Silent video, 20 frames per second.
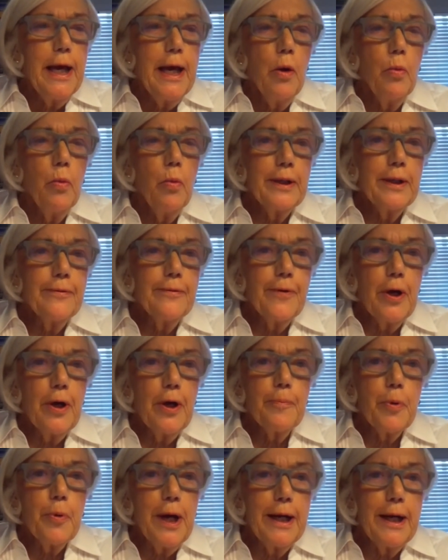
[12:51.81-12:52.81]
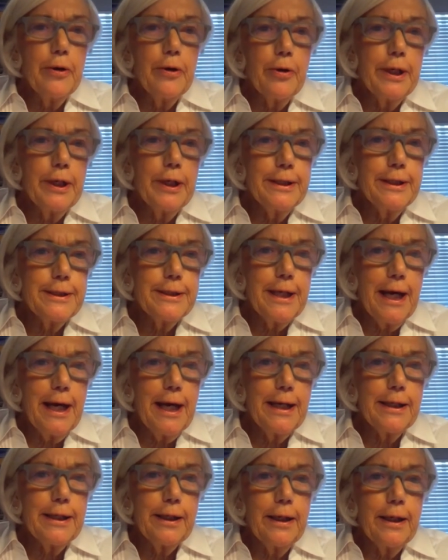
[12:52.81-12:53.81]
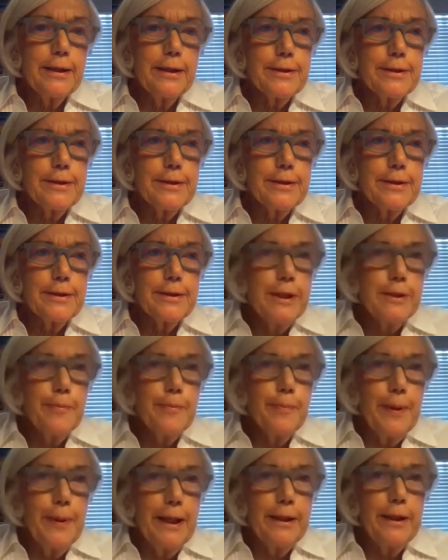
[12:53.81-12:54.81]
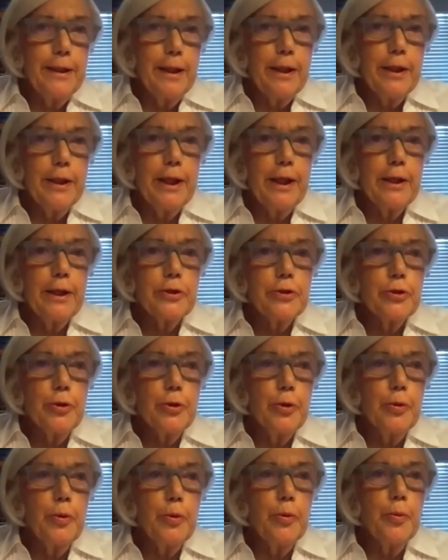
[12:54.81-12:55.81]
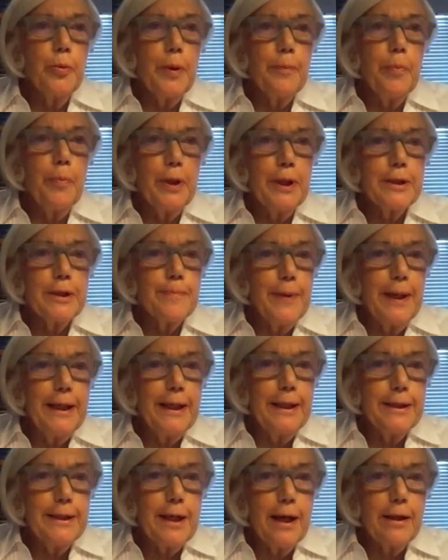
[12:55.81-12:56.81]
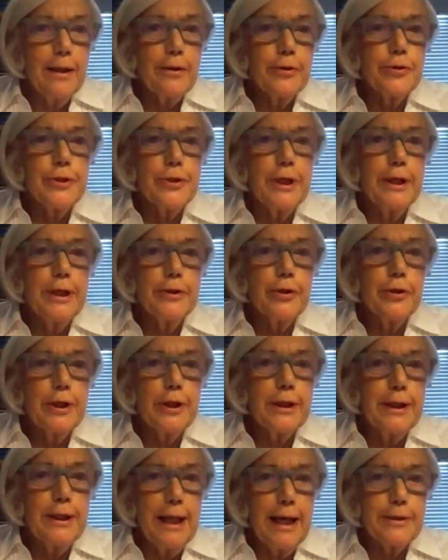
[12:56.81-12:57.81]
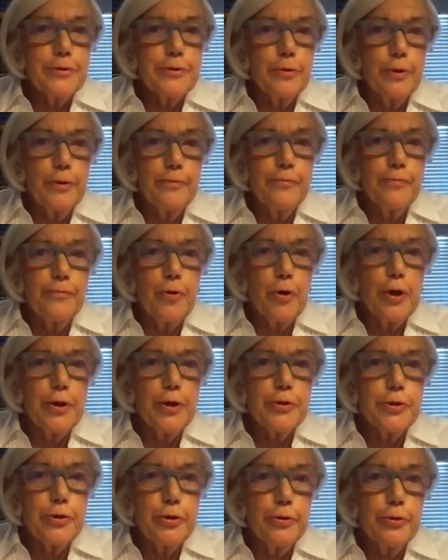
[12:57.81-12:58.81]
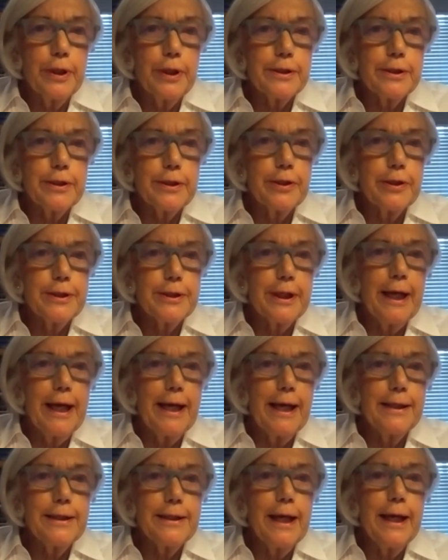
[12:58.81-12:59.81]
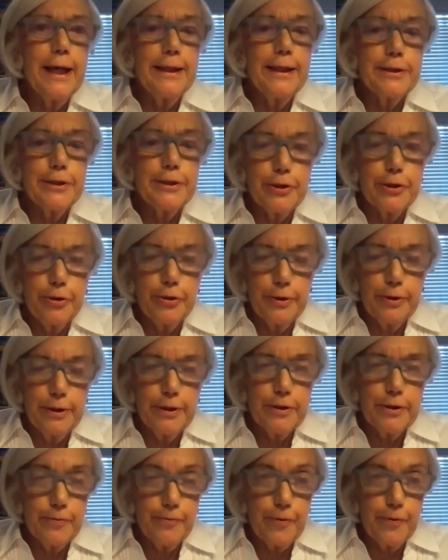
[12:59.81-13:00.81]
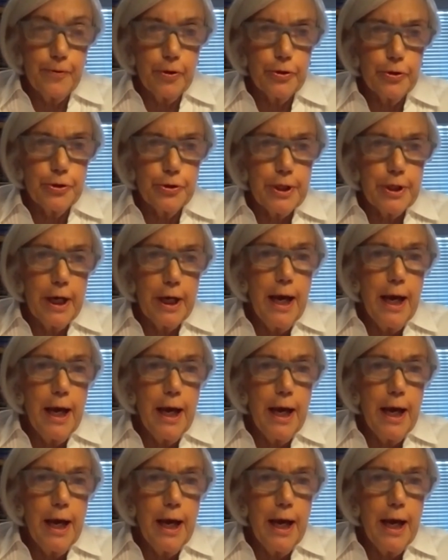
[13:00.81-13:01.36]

One of our priorities has always been to put as many dollars into the classroom for our students, because again, it's students first.